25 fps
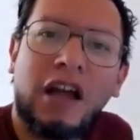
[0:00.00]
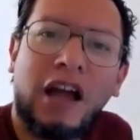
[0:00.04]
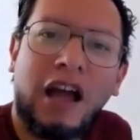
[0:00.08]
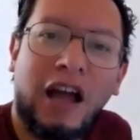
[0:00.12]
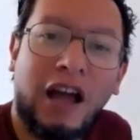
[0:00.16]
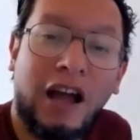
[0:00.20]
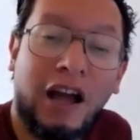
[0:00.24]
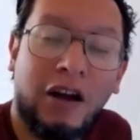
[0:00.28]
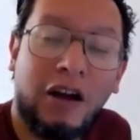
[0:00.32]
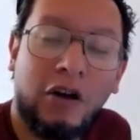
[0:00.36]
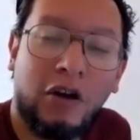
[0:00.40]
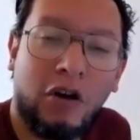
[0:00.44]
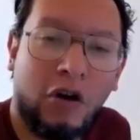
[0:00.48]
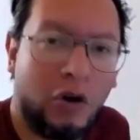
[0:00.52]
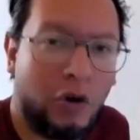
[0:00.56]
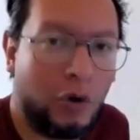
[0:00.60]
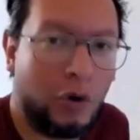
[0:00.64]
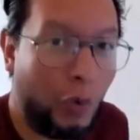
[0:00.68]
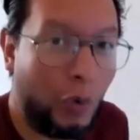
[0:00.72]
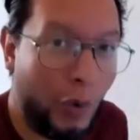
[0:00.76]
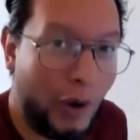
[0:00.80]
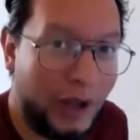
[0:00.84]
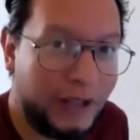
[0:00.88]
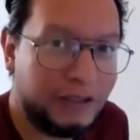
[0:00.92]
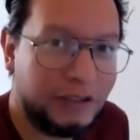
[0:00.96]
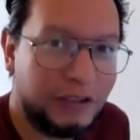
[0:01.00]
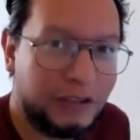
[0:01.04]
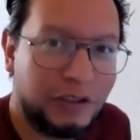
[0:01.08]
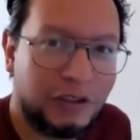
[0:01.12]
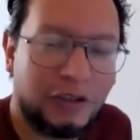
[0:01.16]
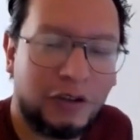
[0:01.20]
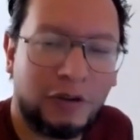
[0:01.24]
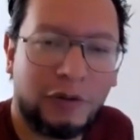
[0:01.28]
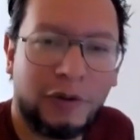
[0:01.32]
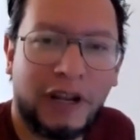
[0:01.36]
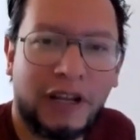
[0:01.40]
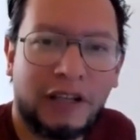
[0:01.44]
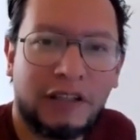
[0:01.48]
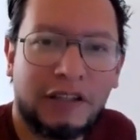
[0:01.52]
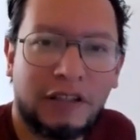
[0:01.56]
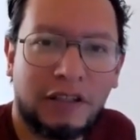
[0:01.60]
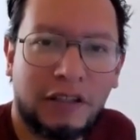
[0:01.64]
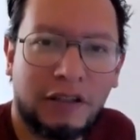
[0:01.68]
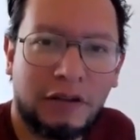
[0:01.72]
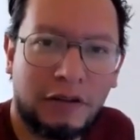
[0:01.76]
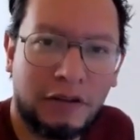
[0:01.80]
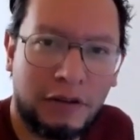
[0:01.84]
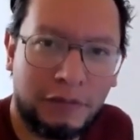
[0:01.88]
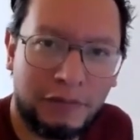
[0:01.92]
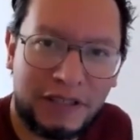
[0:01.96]
how or when to correct
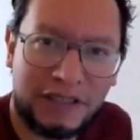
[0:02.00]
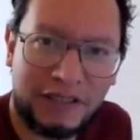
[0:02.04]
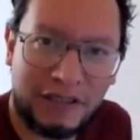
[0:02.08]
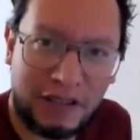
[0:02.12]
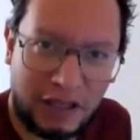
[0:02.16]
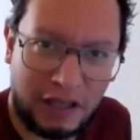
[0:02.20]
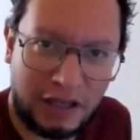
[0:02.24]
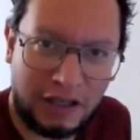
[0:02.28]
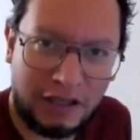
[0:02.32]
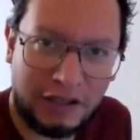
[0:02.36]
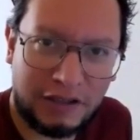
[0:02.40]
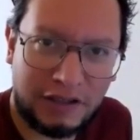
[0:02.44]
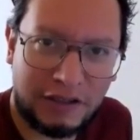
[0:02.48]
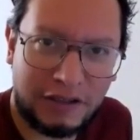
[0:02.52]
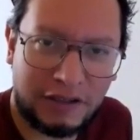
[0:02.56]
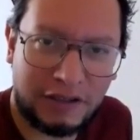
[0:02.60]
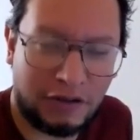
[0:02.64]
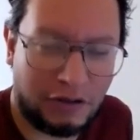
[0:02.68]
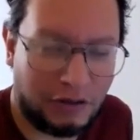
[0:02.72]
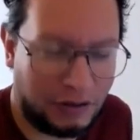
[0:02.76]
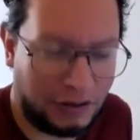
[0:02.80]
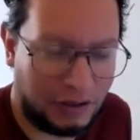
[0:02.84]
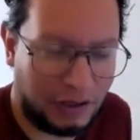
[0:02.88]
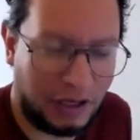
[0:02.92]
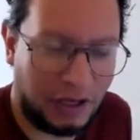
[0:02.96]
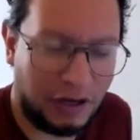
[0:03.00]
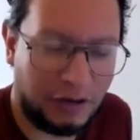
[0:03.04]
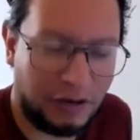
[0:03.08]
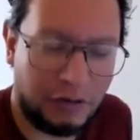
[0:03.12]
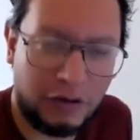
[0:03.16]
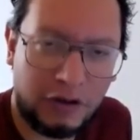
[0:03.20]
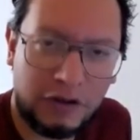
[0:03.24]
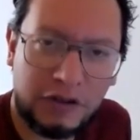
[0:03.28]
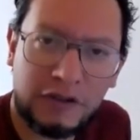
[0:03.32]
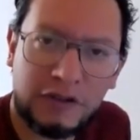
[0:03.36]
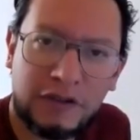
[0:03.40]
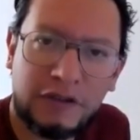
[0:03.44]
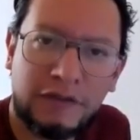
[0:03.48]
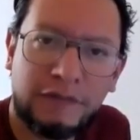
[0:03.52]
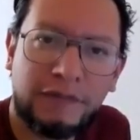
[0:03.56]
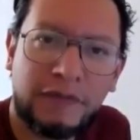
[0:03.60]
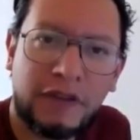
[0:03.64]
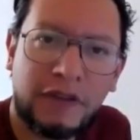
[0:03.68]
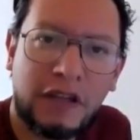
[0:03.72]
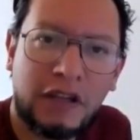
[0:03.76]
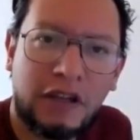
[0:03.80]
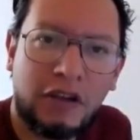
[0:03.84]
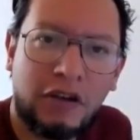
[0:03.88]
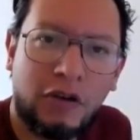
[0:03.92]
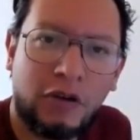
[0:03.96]
the mistakes or the errors,
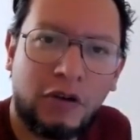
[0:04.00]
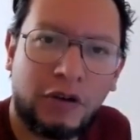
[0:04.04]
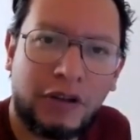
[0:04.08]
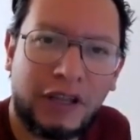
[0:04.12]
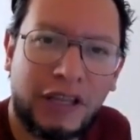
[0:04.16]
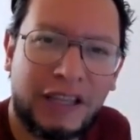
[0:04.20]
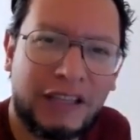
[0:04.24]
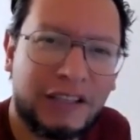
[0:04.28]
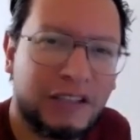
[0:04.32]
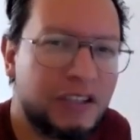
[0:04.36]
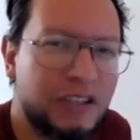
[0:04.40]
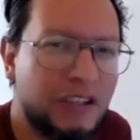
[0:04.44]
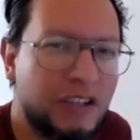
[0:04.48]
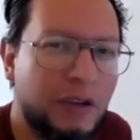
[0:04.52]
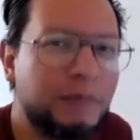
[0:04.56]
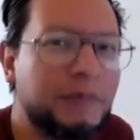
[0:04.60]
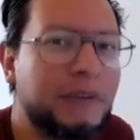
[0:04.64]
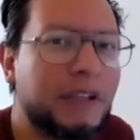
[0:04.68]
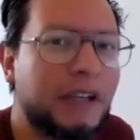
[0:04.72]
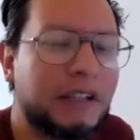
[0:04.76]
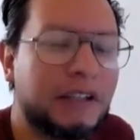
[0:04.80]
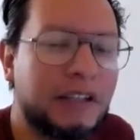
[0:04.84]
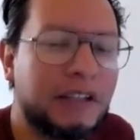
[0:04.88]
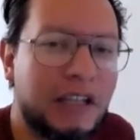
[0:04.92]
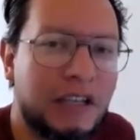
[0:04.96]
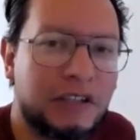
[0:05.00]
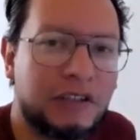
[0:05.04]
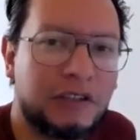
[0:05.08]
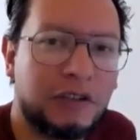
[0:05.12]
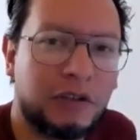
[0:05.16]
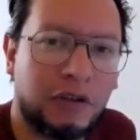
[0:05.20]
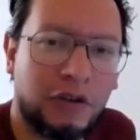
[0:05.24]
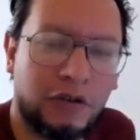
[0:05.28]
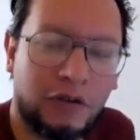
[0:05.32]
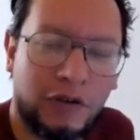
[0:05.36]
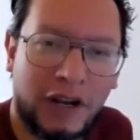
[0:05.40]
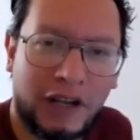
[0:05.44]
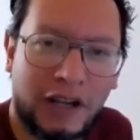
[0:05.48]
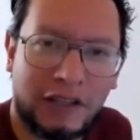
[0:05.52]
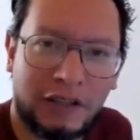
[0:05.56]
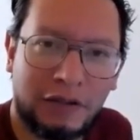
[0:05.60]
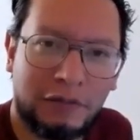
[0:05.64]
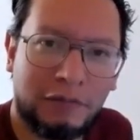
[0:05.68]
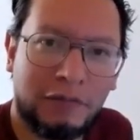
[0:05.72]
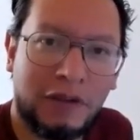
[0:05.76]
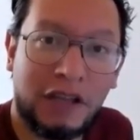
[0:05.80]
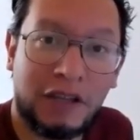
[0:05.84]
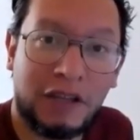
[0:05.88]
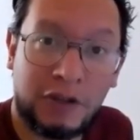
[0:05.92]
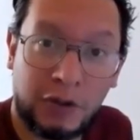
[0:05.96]
okay, and some techniques to correct
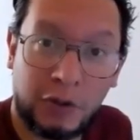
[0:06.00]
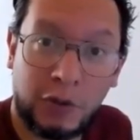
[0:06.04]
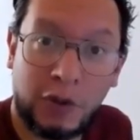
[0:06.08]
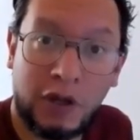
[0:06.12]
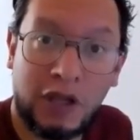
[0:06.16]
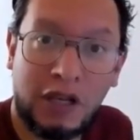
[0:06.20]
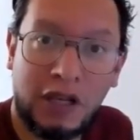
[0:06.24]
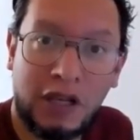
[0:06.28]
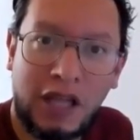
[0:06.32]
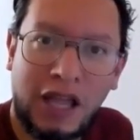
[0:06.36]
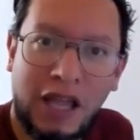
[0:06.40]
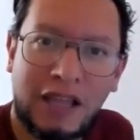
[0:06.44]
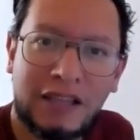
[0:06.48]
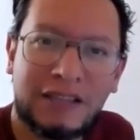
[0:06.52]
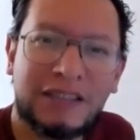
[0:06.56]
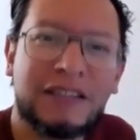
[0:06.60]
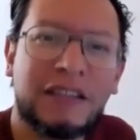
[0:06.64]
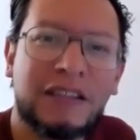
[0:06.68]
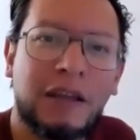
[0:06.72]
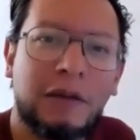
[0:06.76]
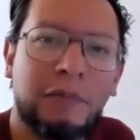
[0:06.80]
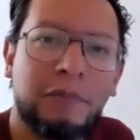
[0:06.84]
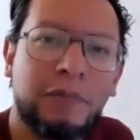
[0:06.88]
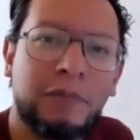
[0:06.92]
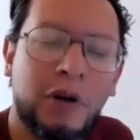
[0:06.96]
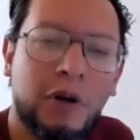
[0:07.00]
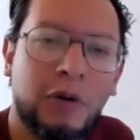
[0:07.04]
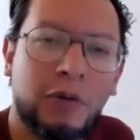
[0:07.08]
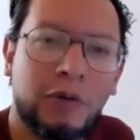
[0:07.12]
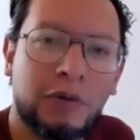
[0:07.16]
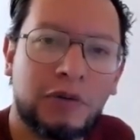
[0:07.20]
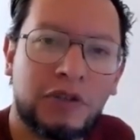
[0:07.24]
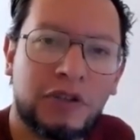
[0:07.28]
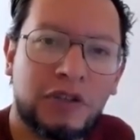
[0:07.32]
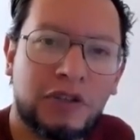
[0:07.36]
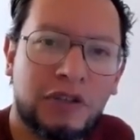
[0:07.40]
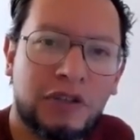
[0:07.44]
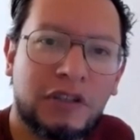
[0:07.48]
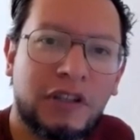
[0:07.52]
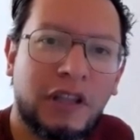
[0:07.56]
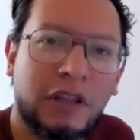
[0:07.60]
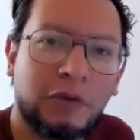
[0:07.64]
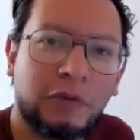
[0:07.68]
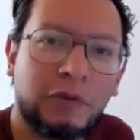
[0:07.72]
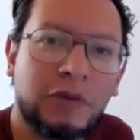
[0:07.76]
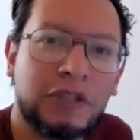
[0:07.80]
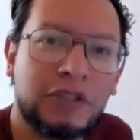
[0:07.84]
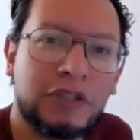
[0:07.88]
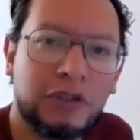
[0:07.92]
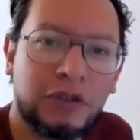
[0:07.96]
them, as well as the approach
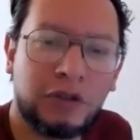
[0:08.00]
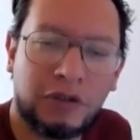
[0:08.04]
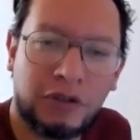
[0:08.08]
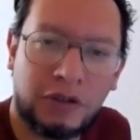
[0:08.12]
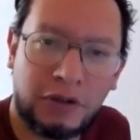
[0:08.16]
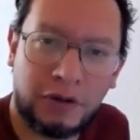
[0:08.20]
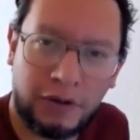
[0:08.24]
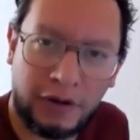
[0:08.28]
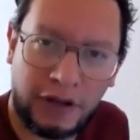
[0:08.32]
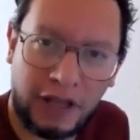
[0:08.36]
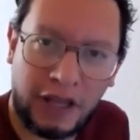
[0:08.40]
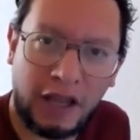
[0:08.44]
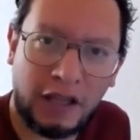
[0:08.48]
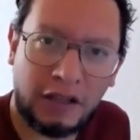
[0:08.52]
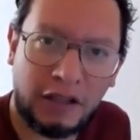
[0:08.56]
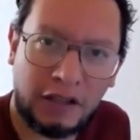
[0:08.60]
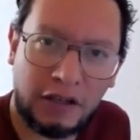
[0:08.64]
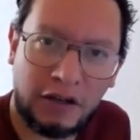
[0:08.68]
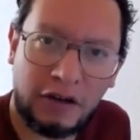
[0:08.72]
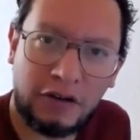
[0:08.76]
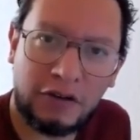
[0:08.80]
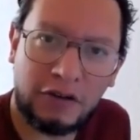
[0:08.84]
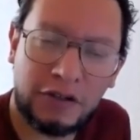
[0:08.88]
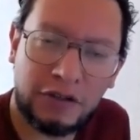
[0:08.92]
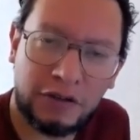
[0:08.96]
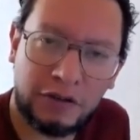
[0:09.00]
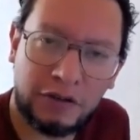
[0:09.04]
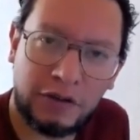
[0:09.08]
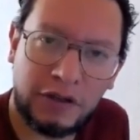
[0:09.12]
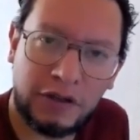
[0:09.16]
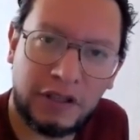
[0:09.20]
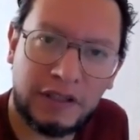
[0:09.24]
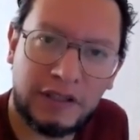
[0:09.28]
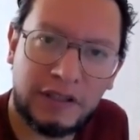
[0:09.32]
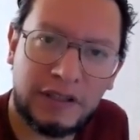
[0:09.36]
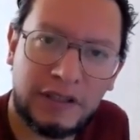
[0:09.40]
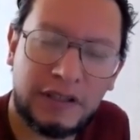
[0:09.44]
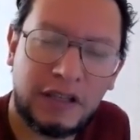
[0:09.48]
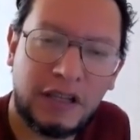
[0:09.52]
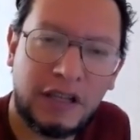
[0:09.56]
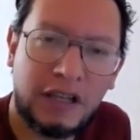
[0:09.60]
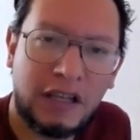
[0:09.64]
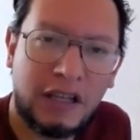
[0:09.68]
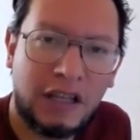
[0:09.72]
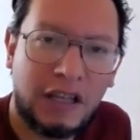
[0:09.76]
that we should create in our students,